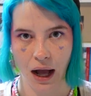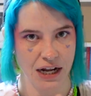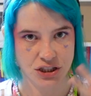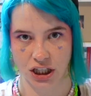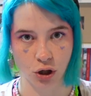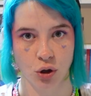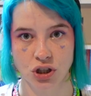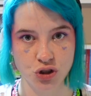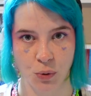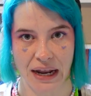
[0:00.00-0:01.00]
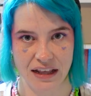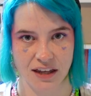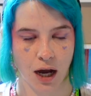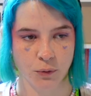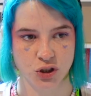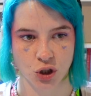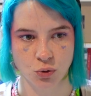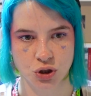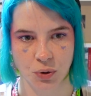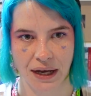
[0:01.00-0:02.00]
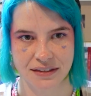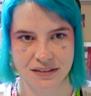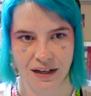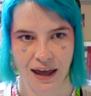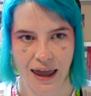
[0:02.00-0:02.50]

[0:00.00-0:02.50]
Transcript: I just, like, couldn't do anything, I was so stressed,